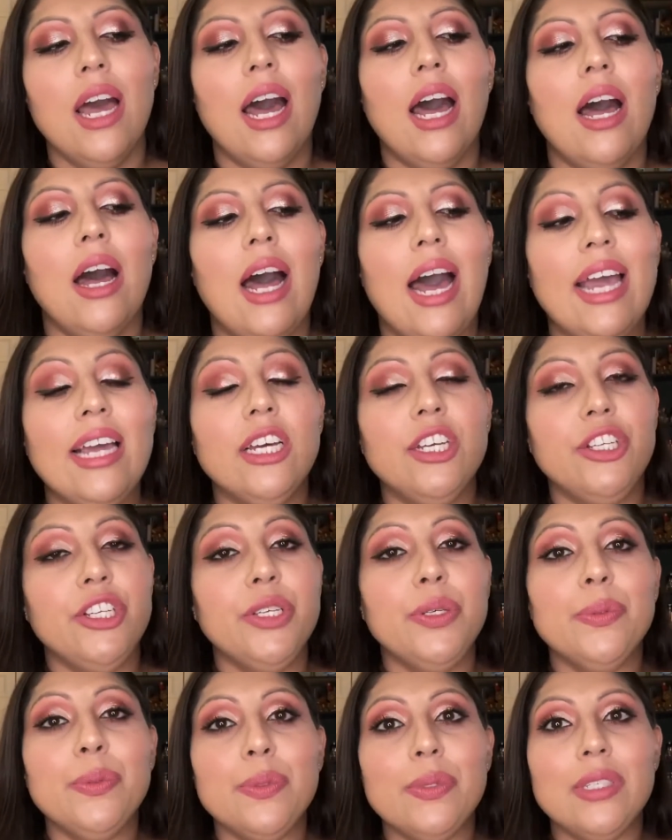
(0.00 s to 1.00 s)
I can
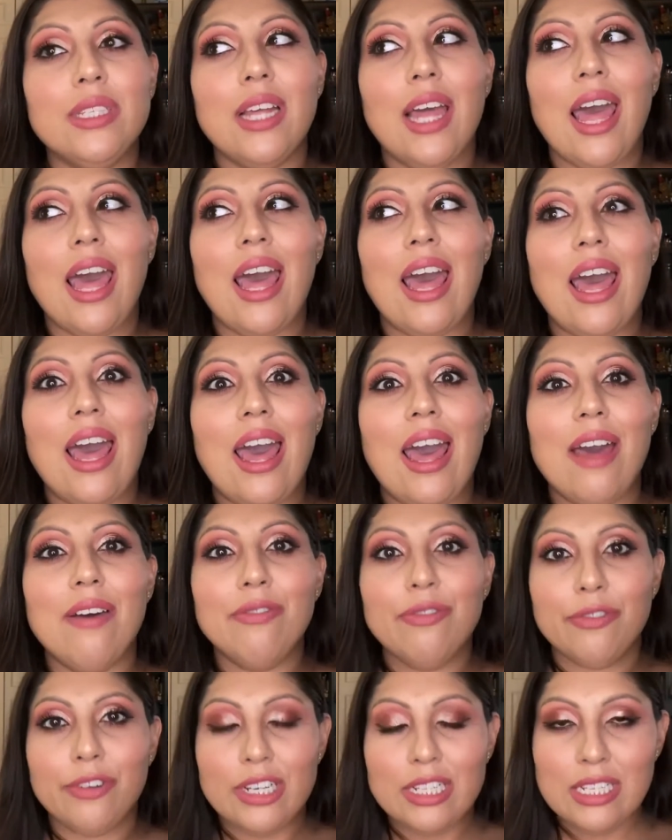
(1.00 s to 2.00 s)
use
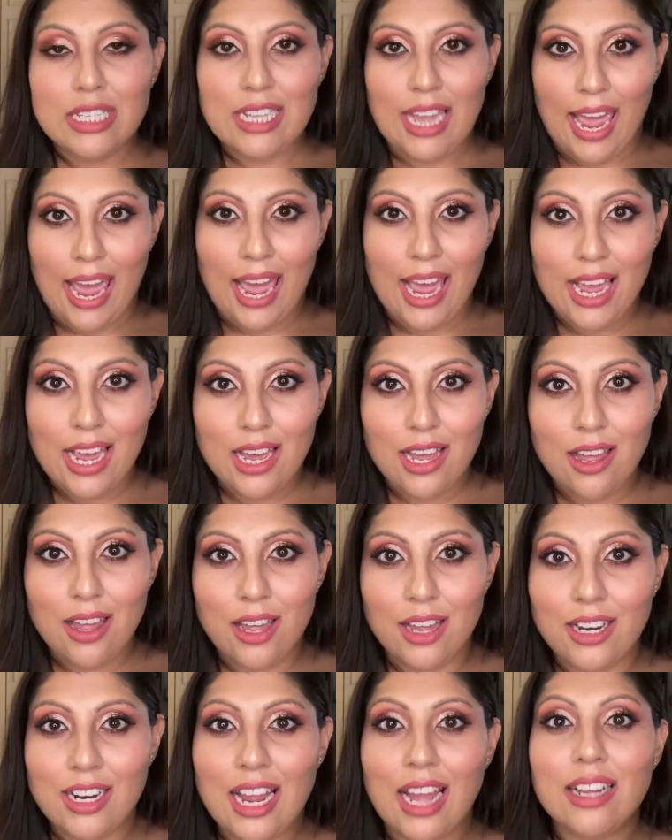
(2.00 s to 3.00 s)
every day,
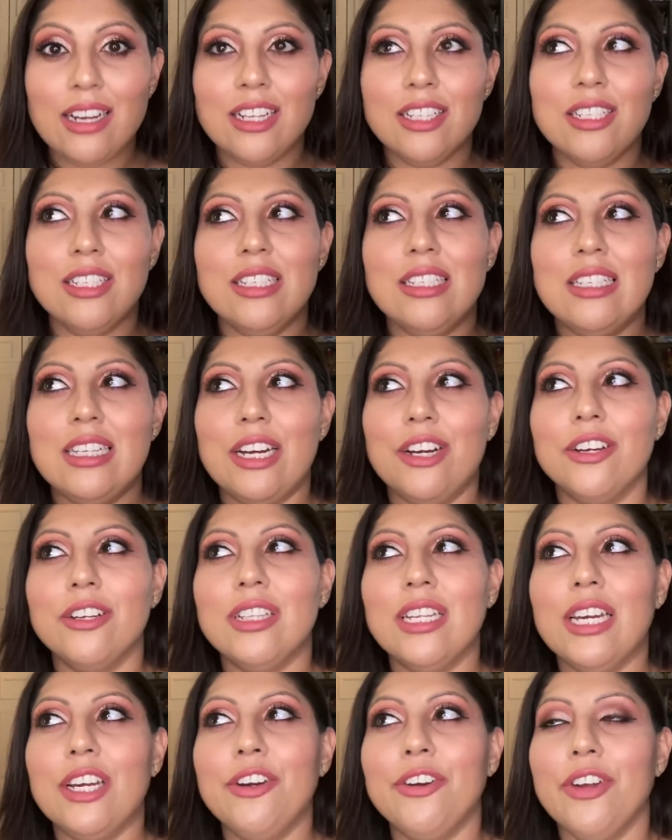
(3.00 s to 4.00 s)
not
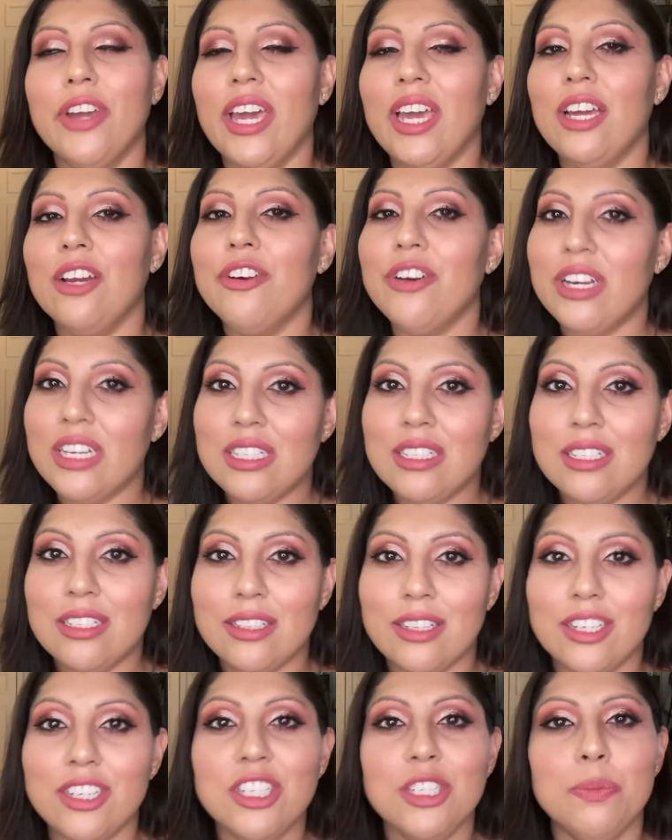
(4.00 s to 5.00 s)
necessarily create crazy
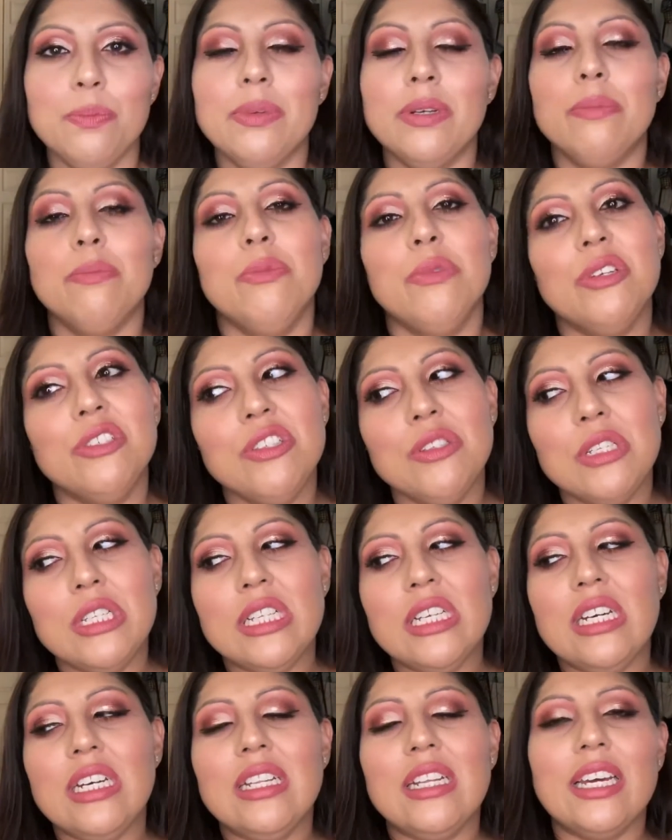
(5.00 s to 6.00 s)
looks, but
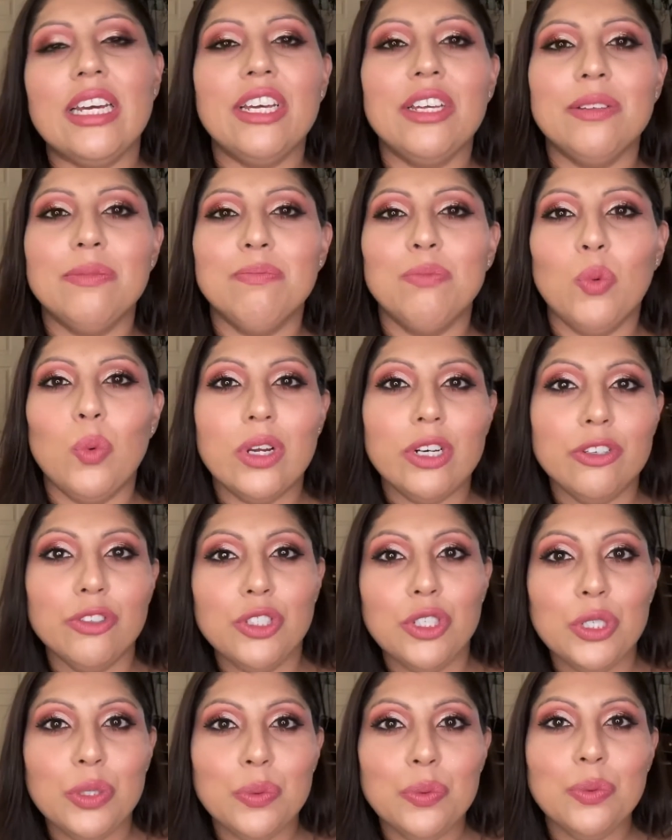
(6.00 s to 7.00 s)
mostly like 1 or
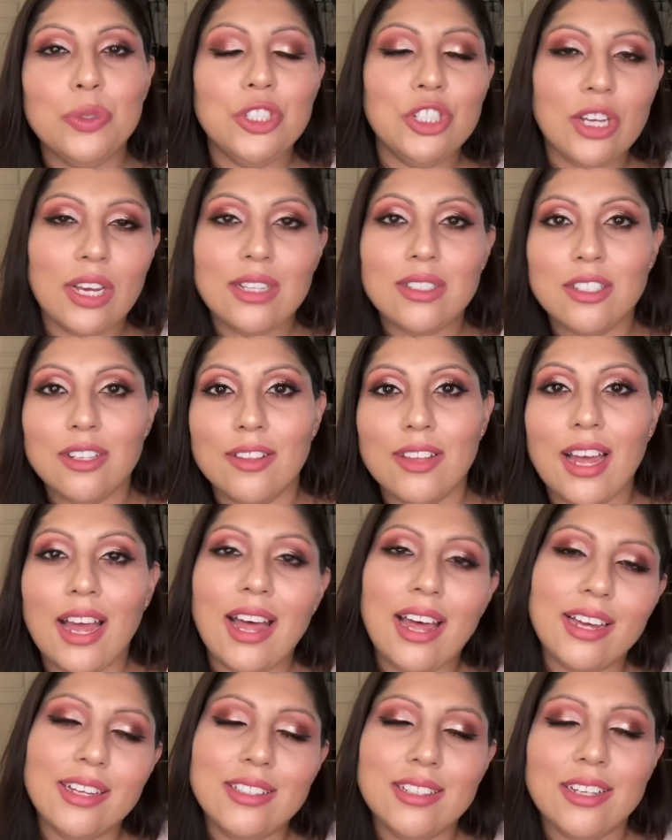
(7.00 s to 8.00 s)
2 shades on the
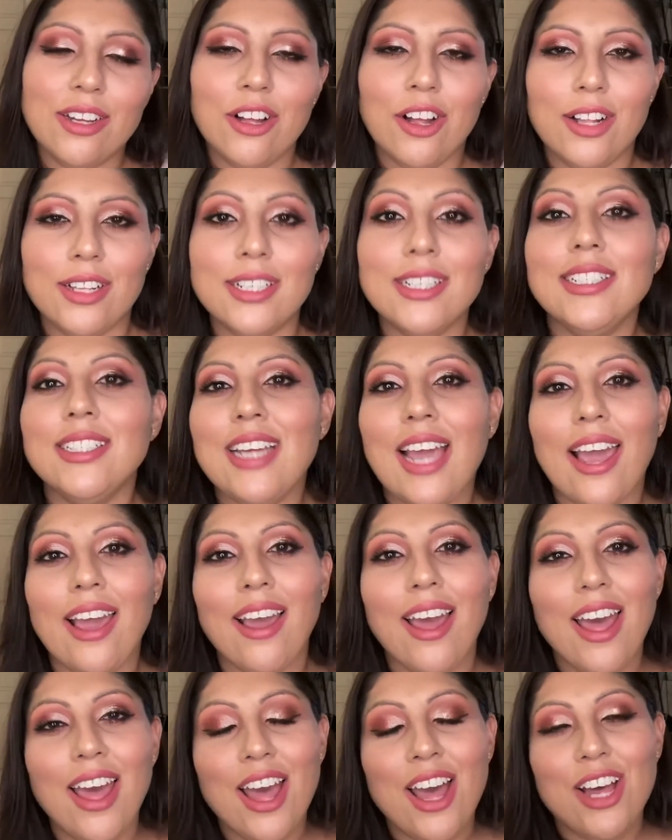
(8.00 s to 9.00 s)
eyes and call it a day.
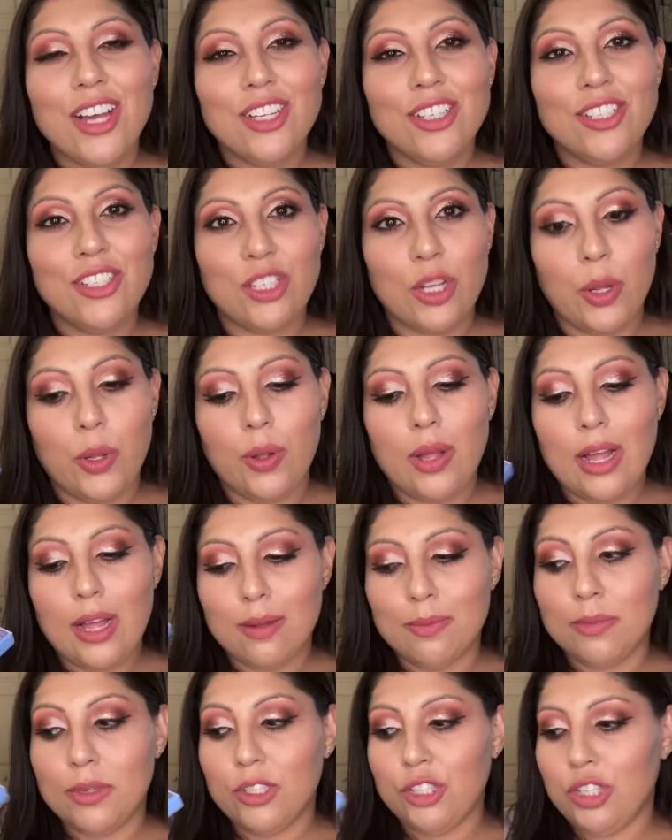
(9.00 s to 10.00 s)

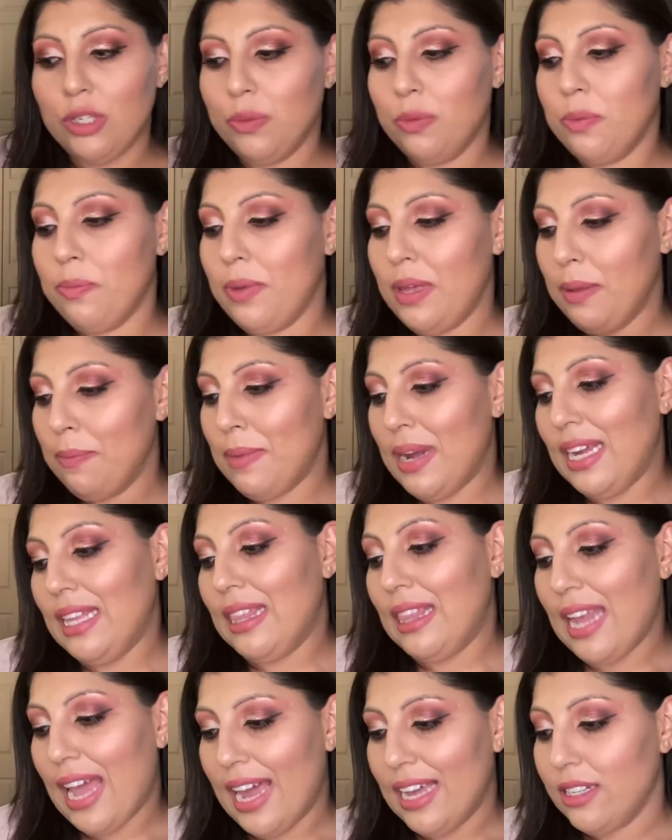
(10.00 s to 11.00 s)
So she would be my
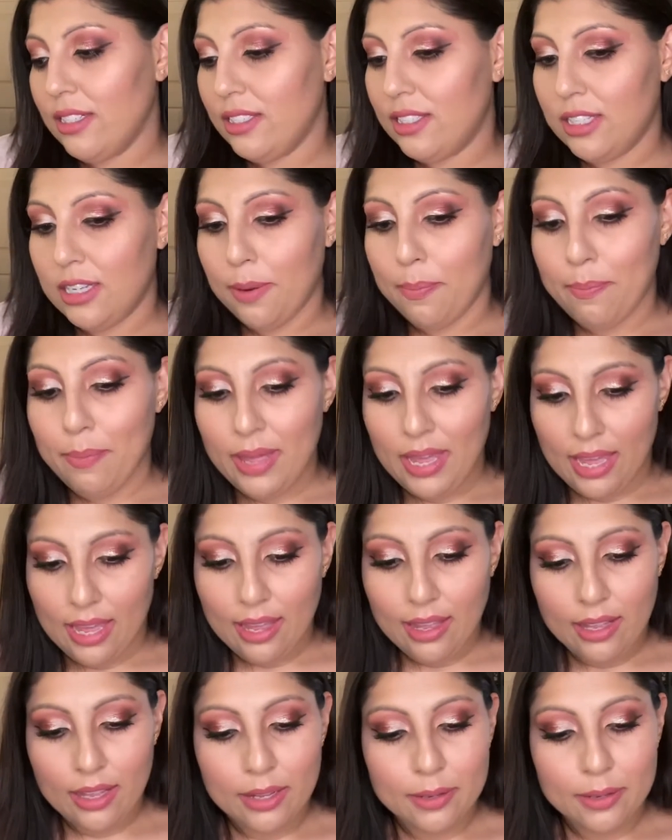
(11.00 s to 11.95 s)
last pick.